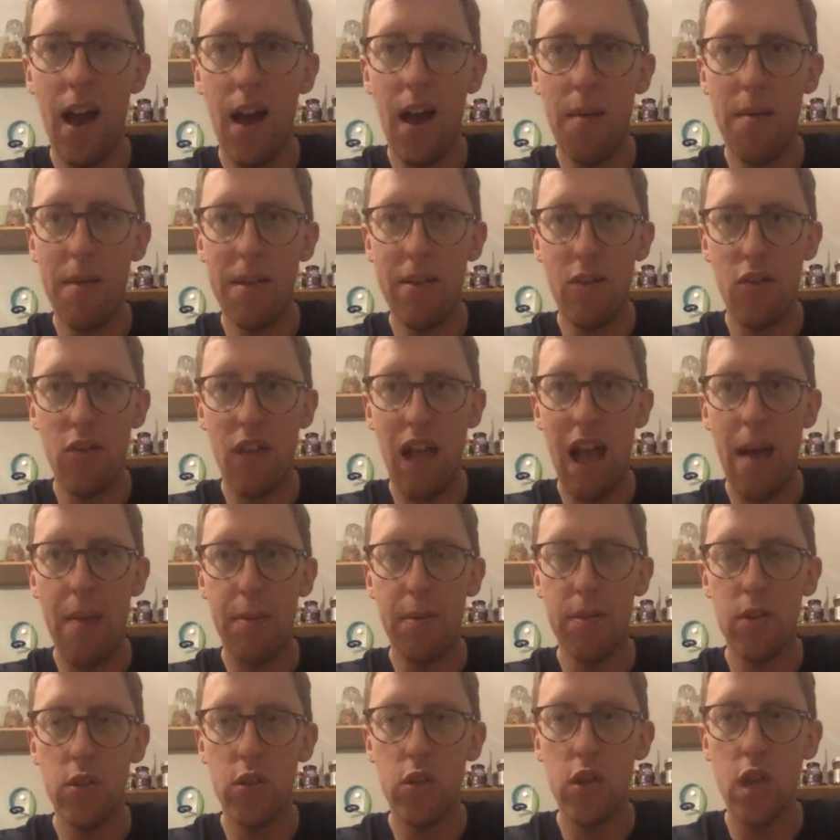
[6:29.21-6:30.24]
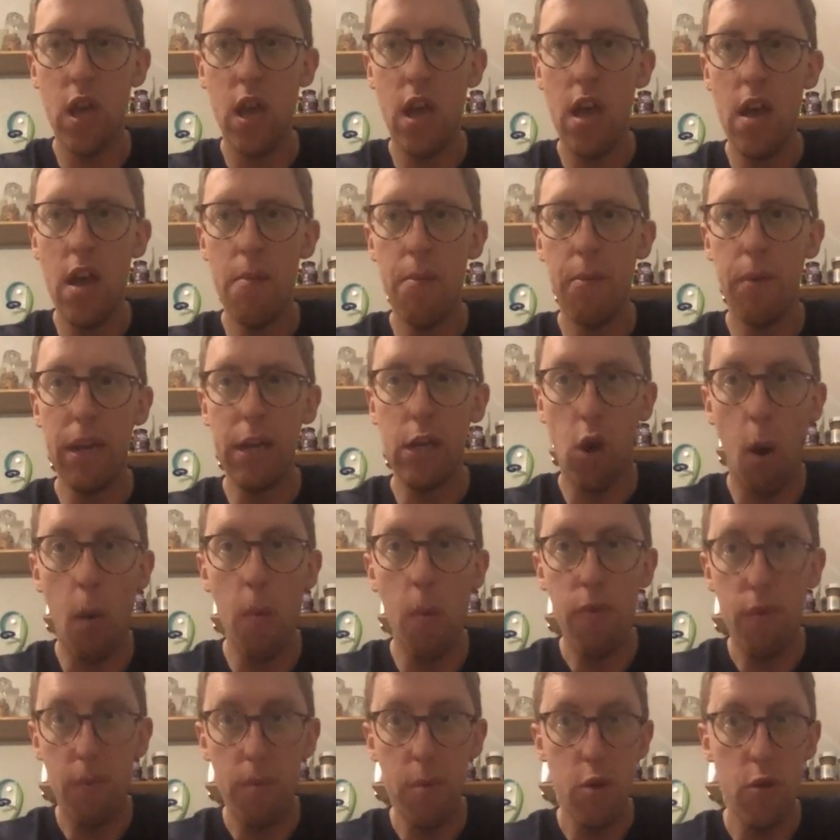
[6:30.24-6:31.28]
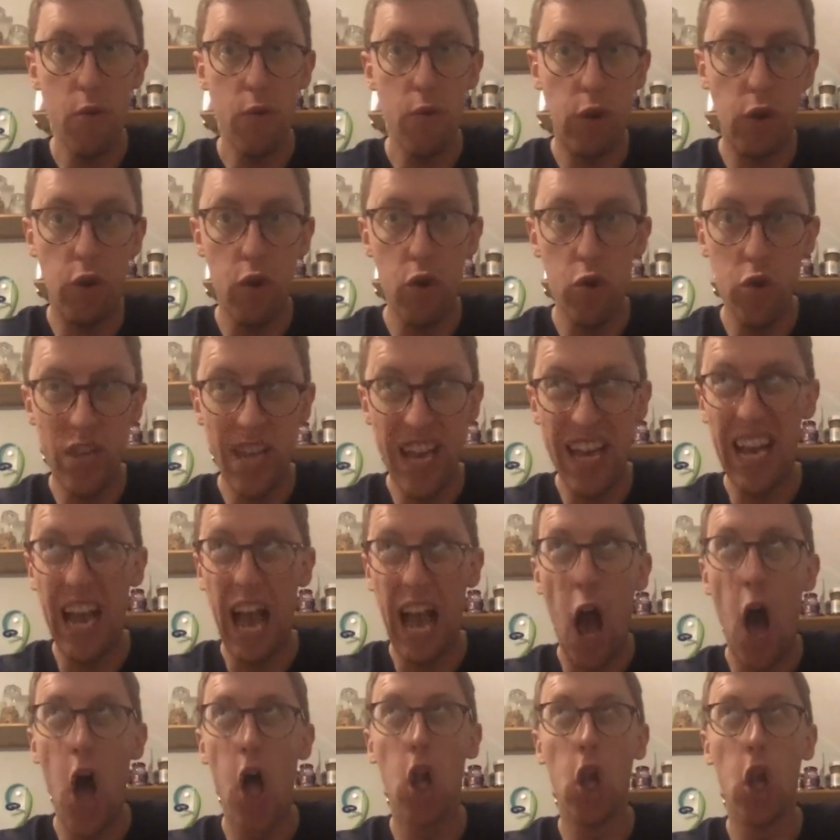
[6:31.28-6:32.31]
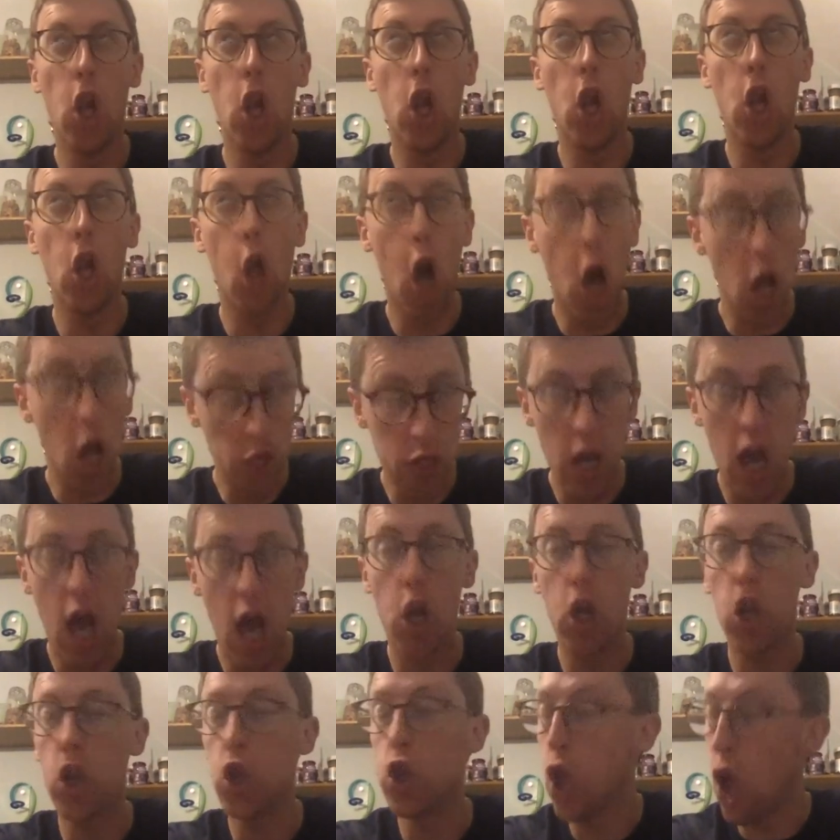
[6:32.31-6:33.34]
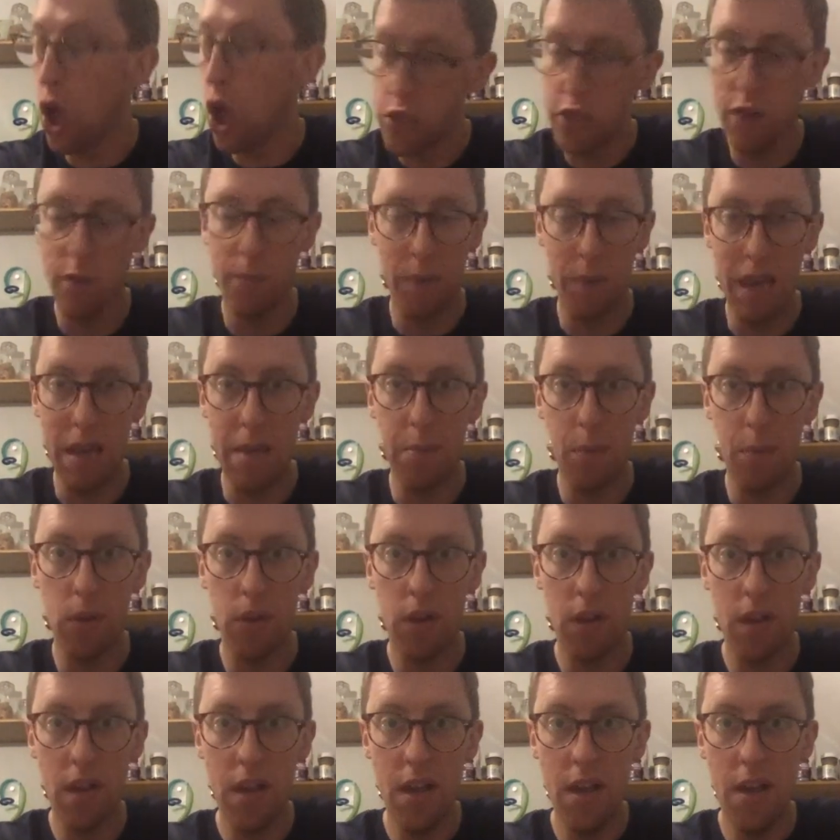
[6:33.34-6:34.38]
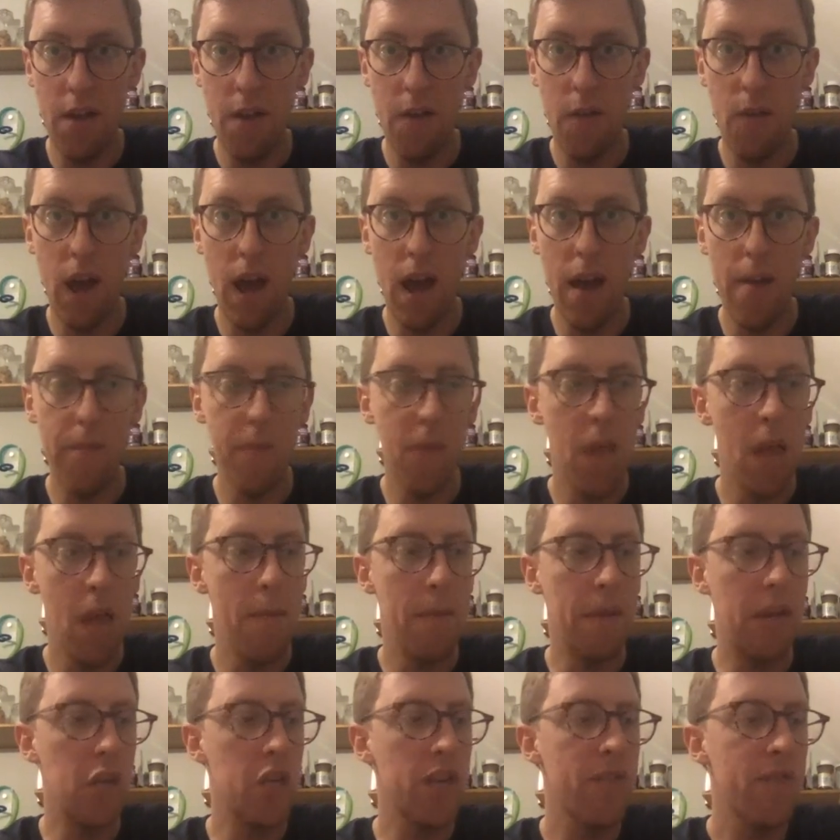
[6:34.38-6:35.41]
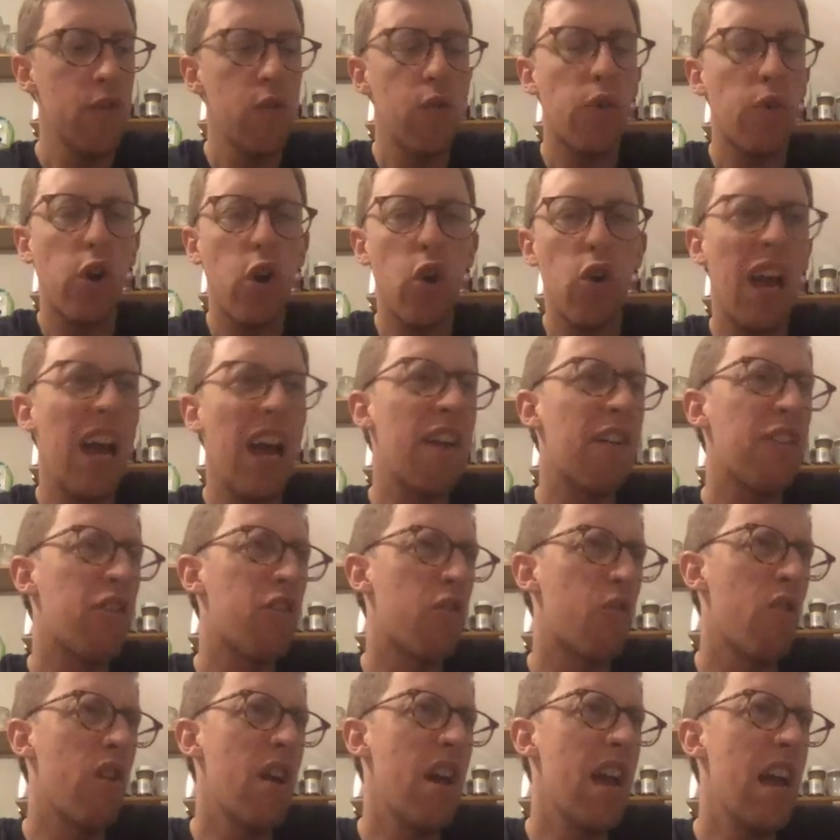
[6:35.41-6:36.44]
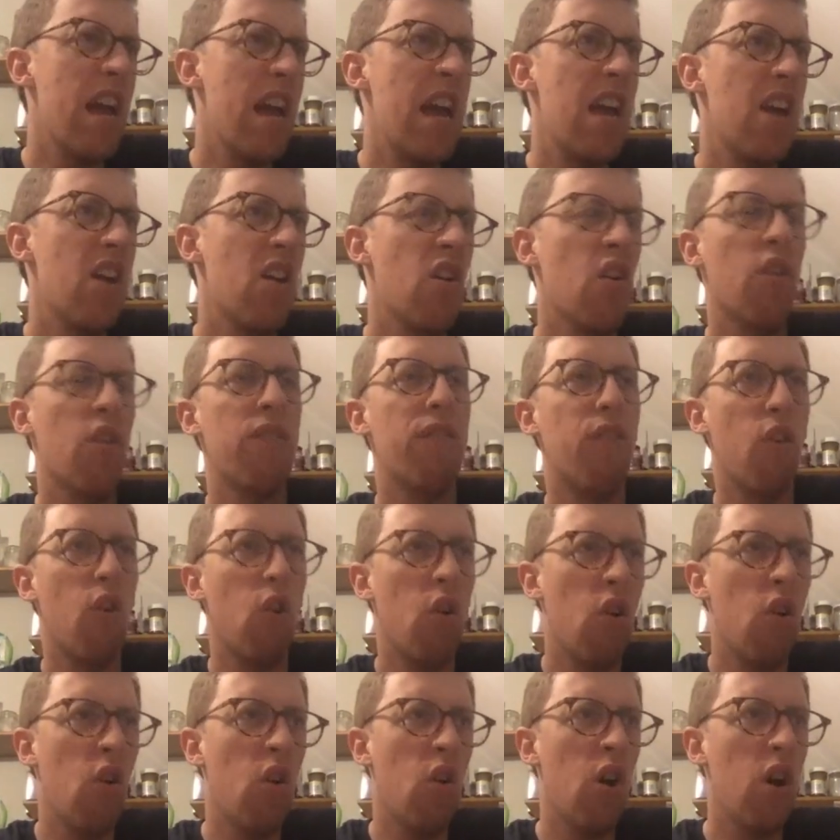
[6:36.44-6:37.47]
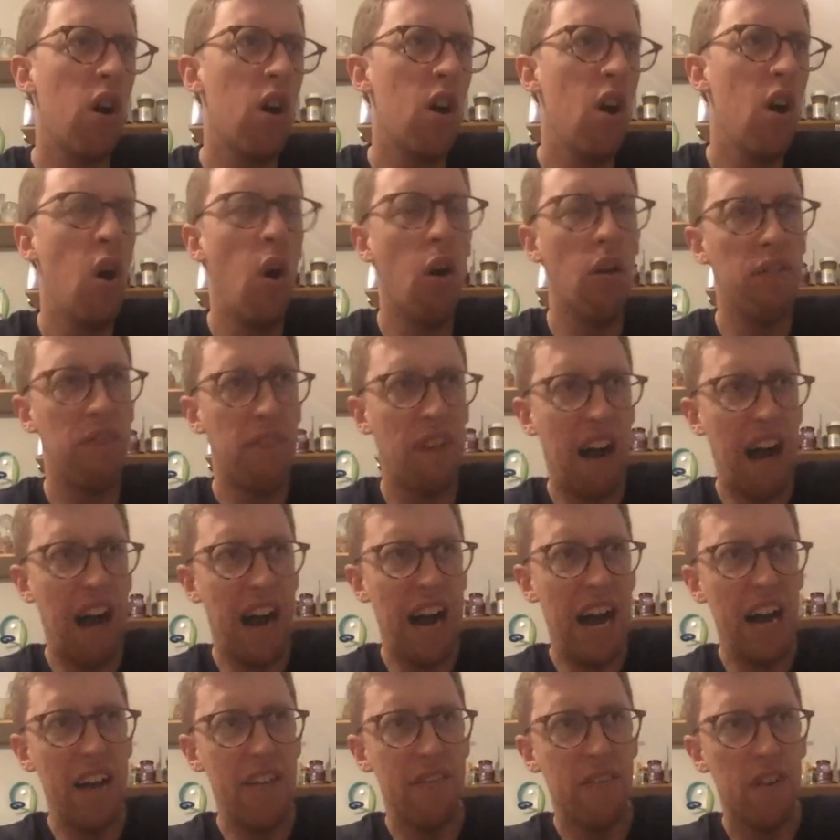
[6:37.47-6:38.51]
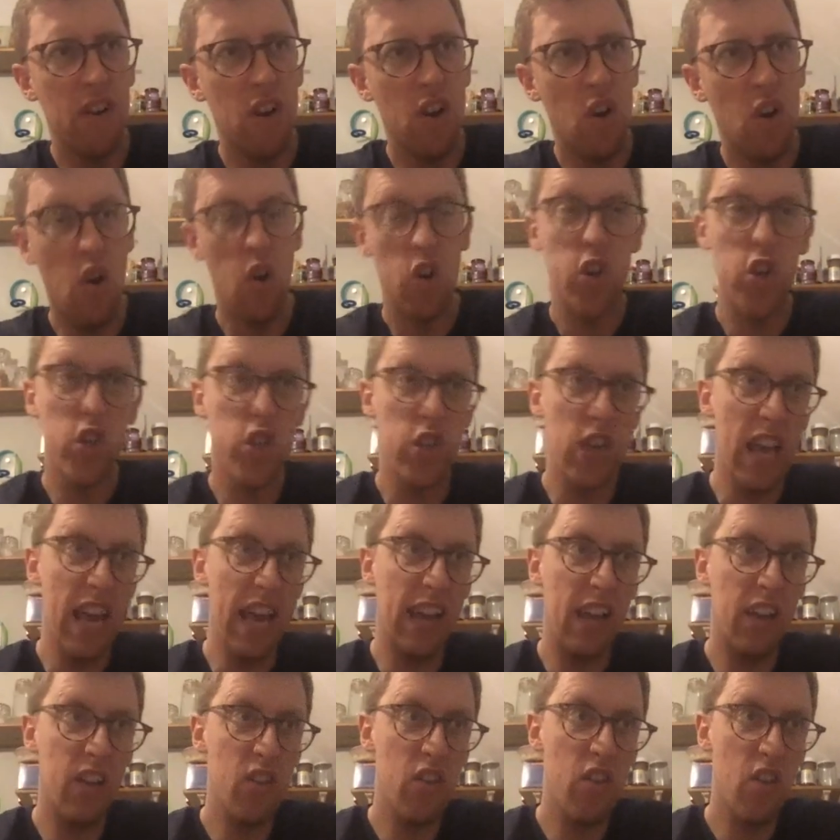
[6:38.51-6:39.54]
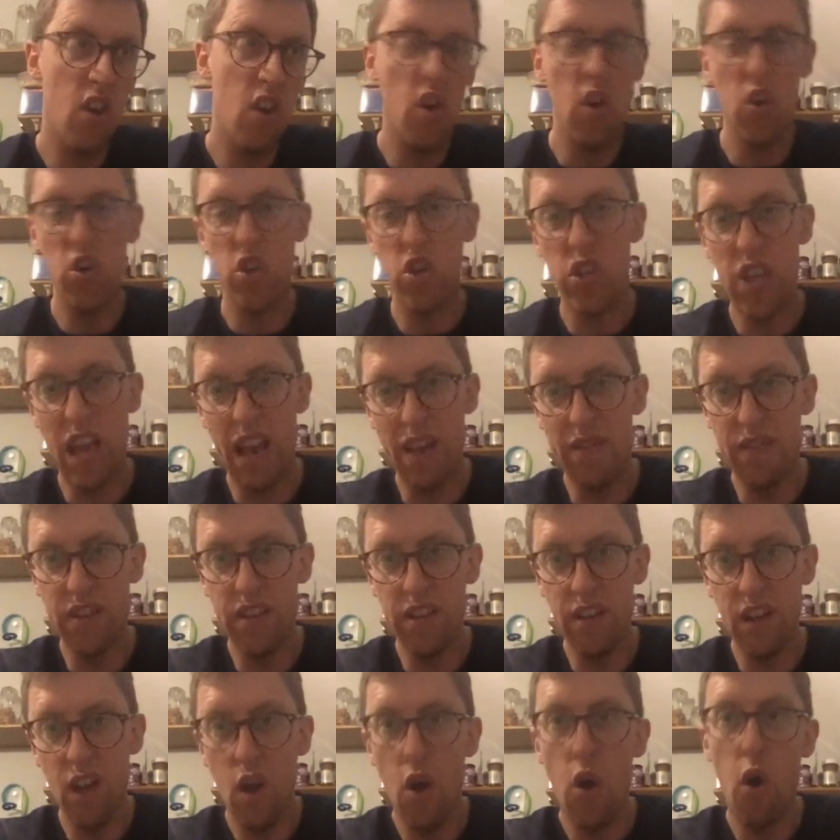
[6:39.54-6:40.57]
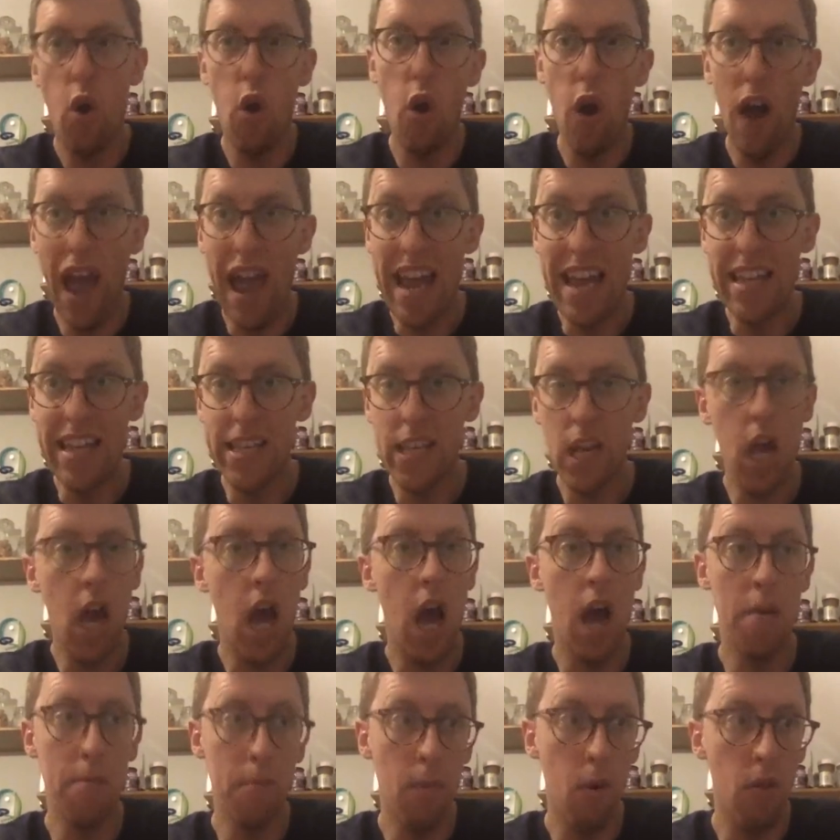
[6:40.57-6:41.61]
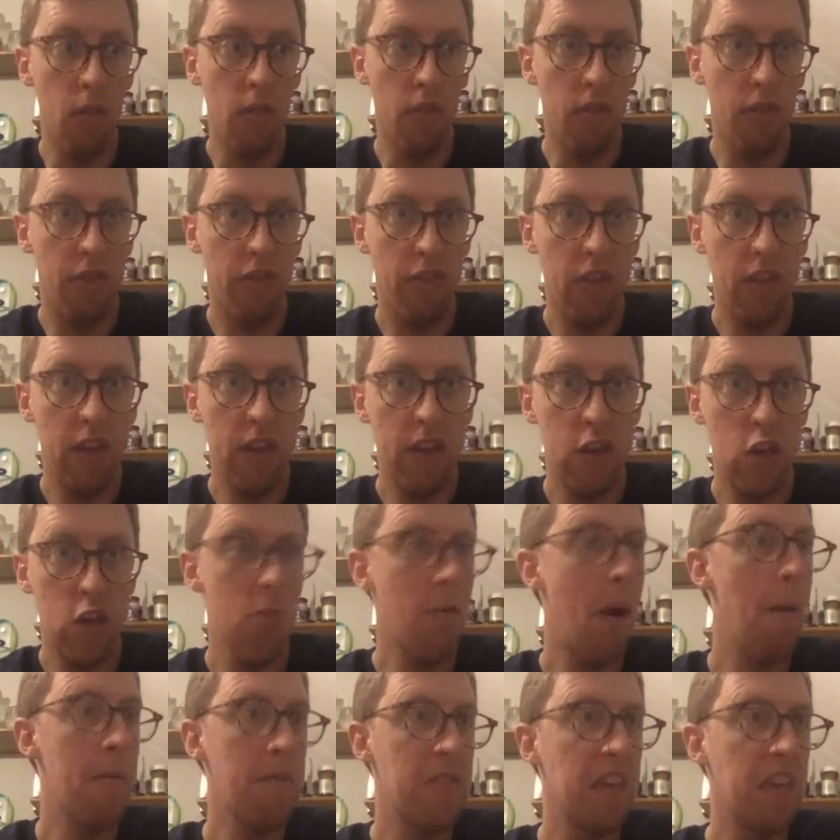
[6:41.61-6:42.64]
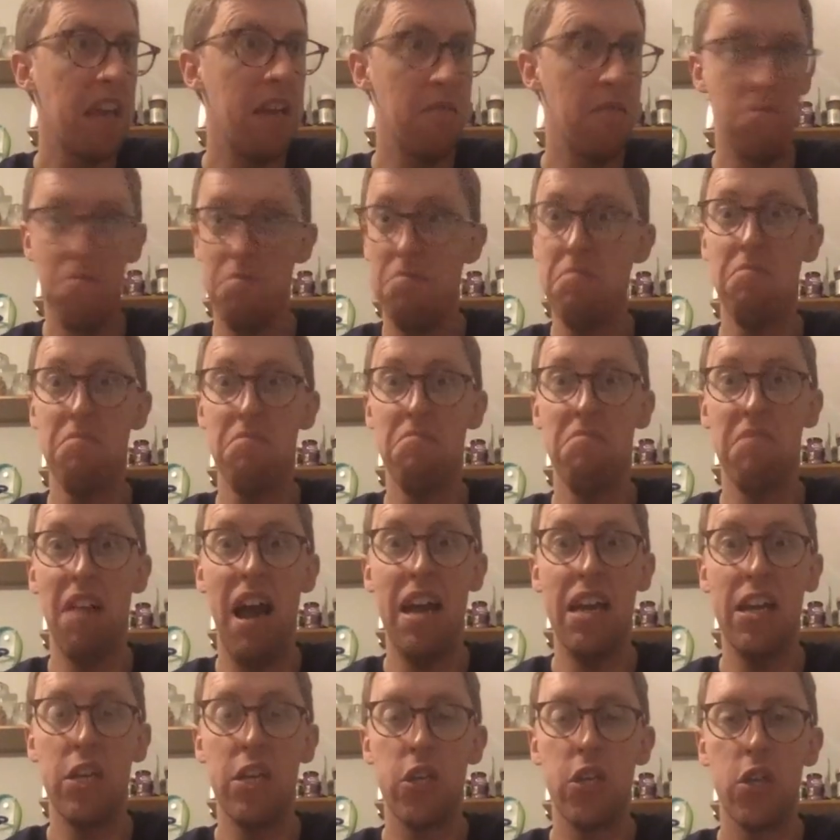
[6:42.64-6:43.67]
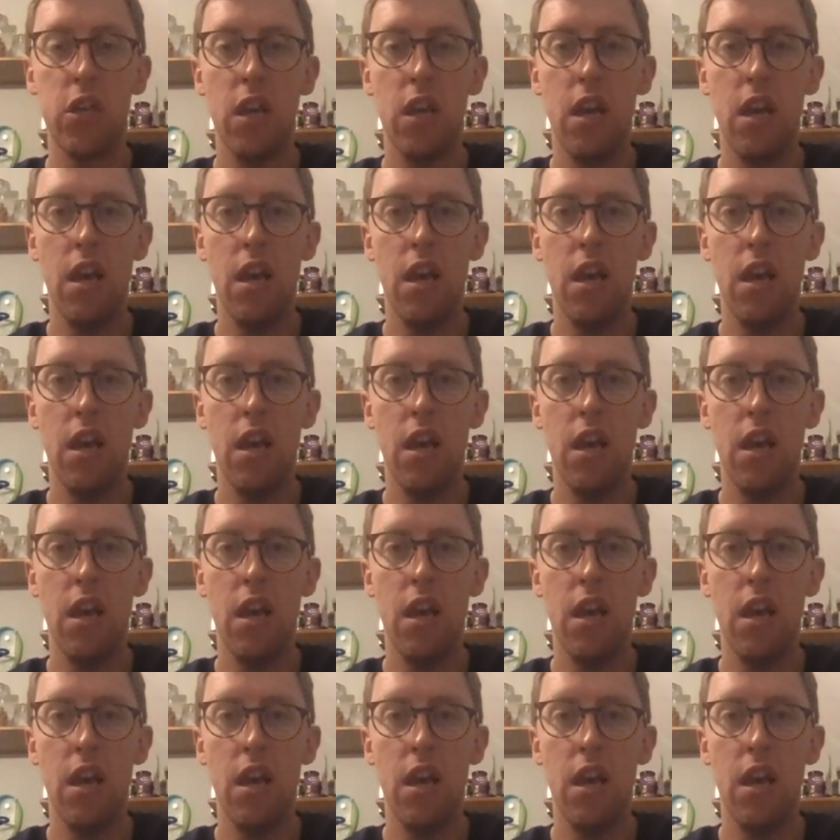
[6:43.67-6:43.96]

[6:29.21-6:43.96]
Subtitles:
It just happens. But it comes from you recruiting a lot of people, right? Because if you recruit like 3 or 4 or 5 or 6 or 7 or 8 a month, you might be thinking, nice.